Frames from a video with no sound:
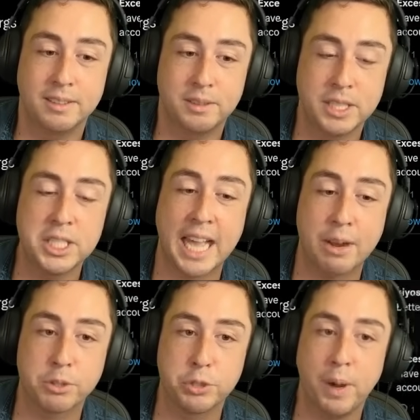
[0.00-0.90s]
this guy
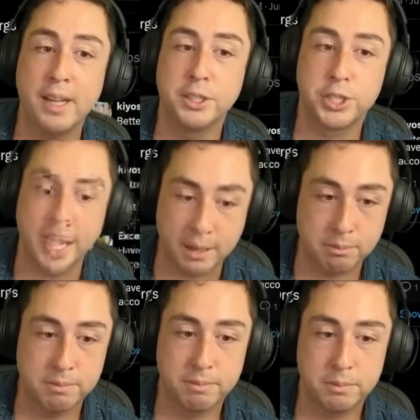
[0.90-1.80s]
responds to
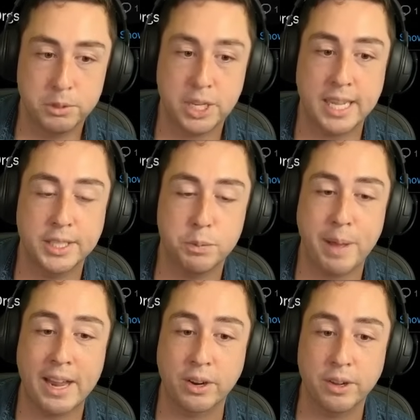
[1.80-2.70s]
him saying it's
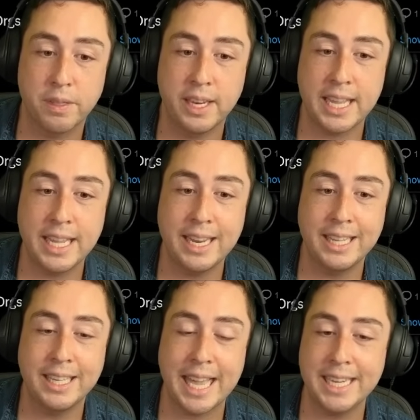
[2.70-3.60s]
better than
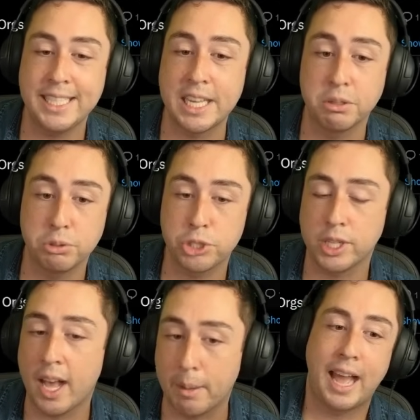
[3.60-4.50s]
eating Gaetio's
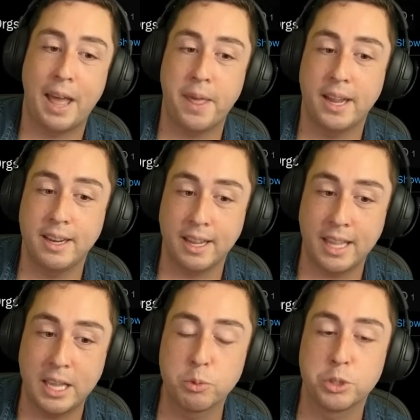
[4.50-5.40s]
slop. And then
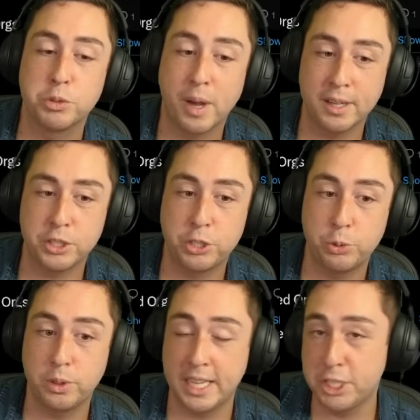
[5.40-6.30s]
he responds
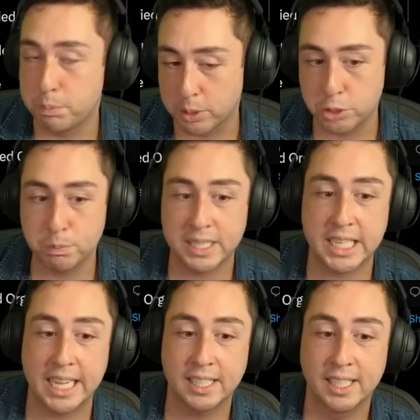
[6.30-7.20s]
to this person by
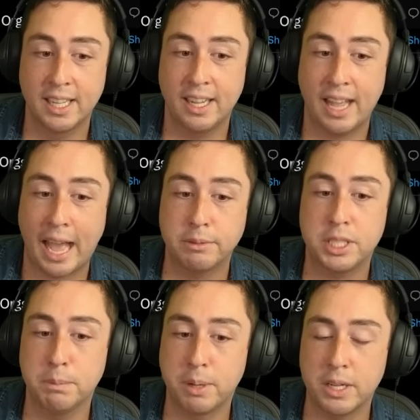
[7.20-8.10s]
saying, have
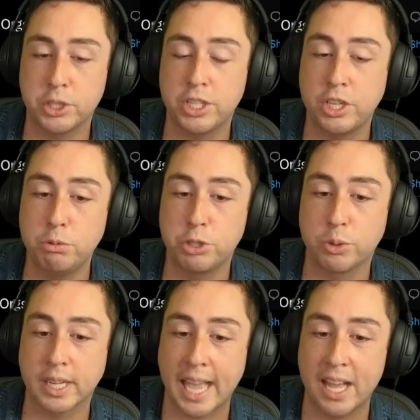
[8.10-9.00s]
some balls and use
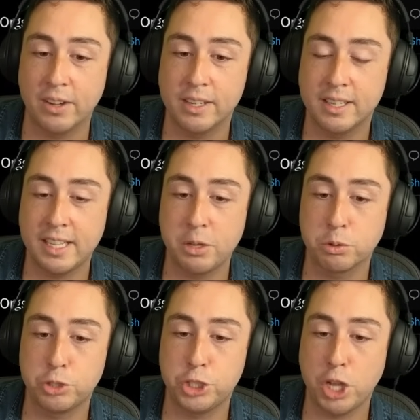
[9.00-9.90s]
your account that
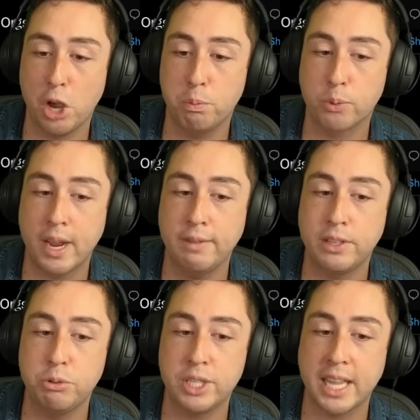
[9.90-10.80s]
you're so brave
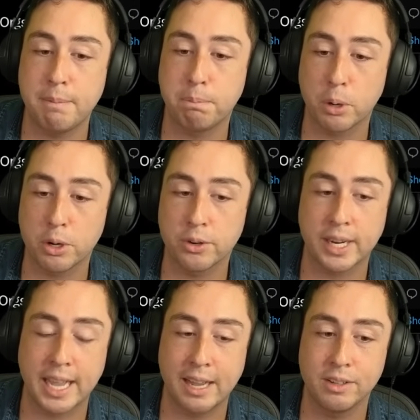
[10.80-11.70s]
using a burner
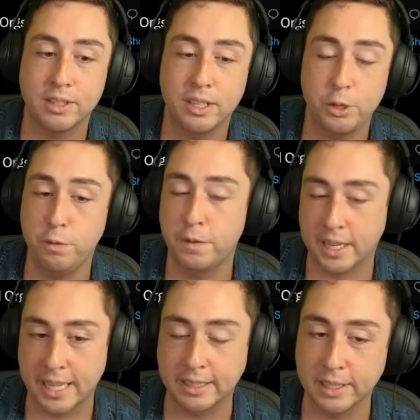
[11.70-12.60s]
account, you
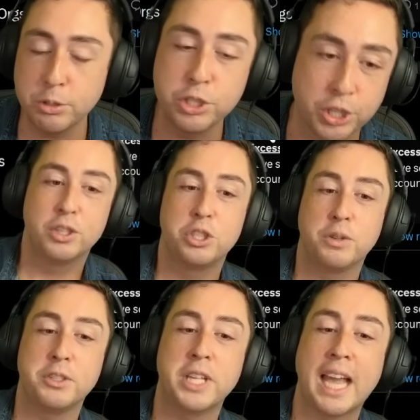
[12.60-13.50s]
fucking loser. So
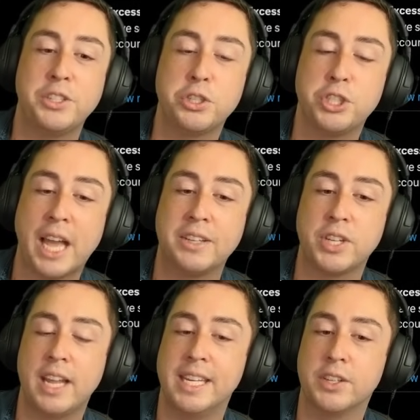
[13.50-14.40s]
this guy just says
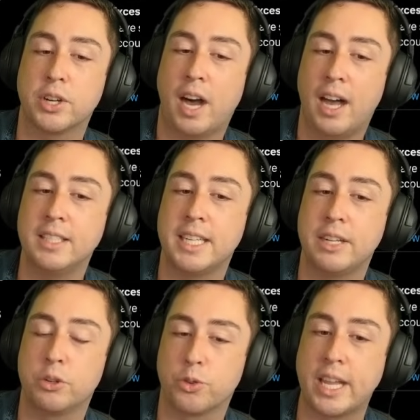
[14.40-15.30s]
another
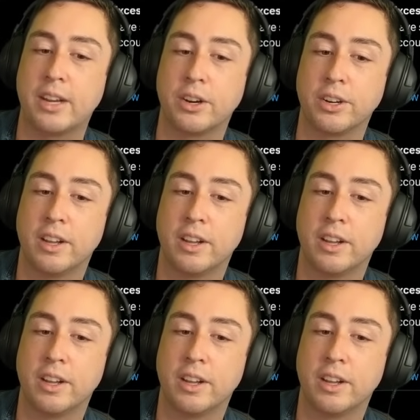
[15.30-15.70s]
content creator,